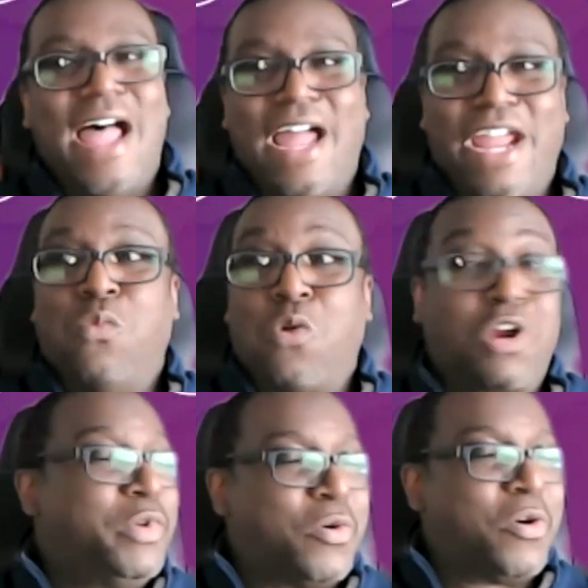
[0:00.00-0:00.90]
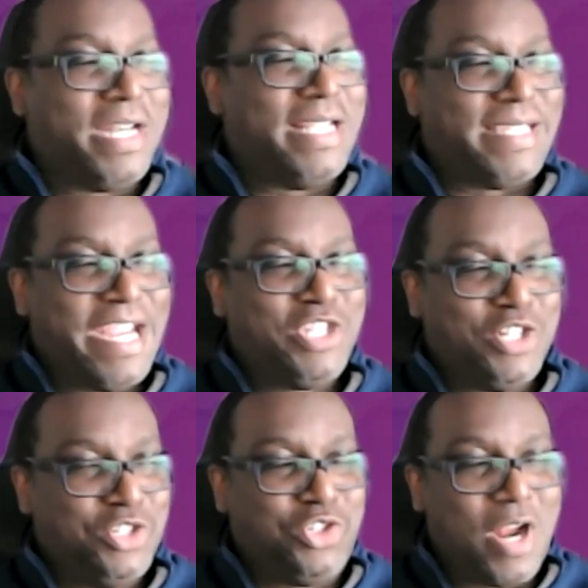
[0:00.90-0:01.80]
and work with
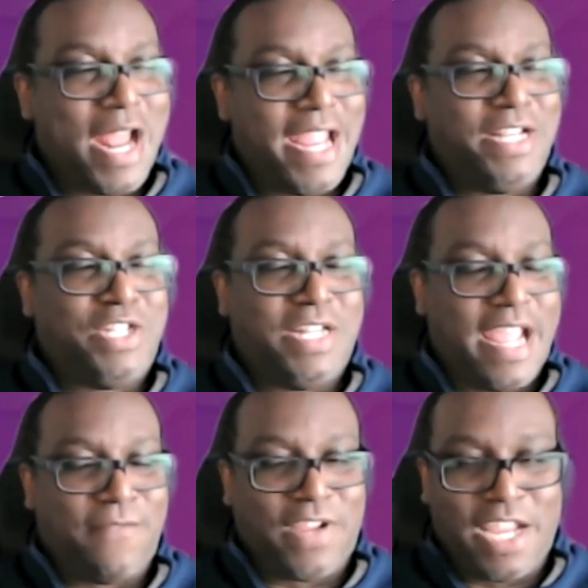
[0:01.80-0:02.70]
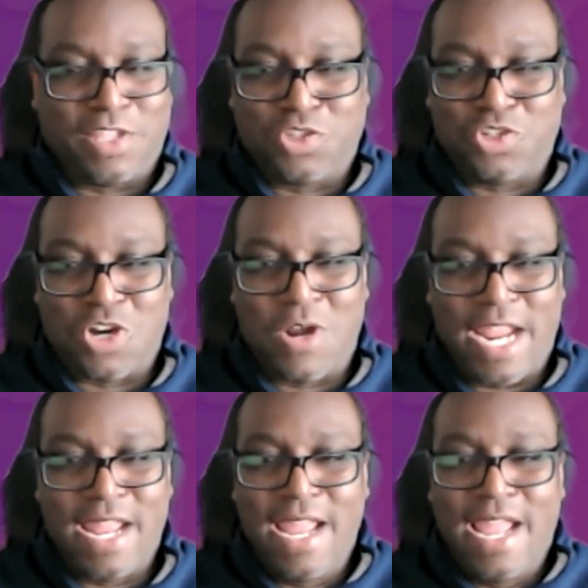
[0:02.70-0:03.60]
organizations trying to navigate this
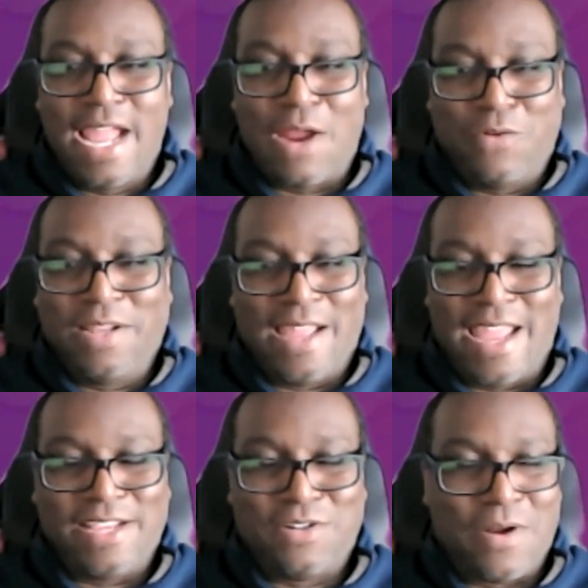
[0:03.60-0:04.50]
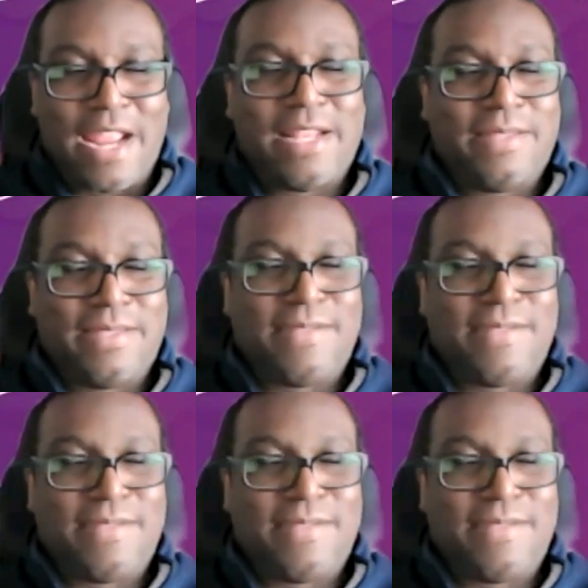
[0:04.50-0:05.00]
journey, I realized, all right,